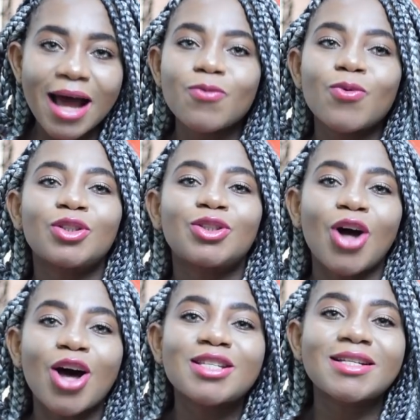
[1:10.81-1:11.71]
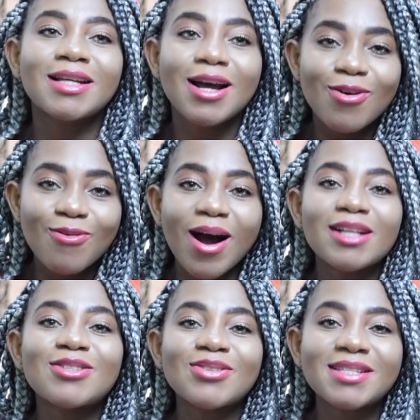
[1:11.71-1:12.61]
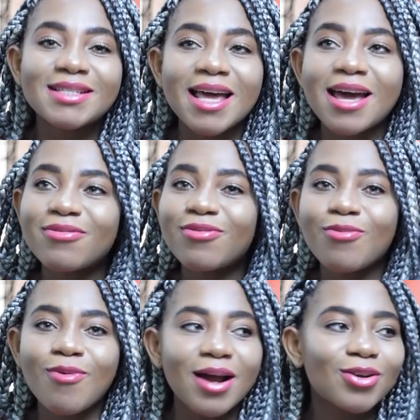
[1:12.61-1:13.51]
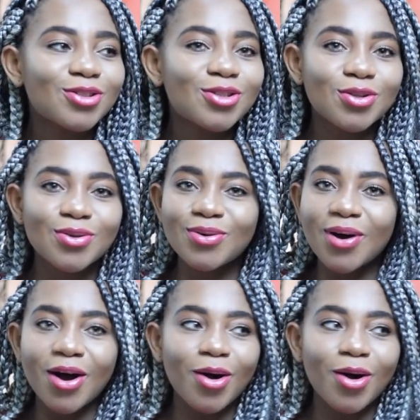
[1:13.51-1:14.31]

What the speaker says: And who doesn't want to save one or two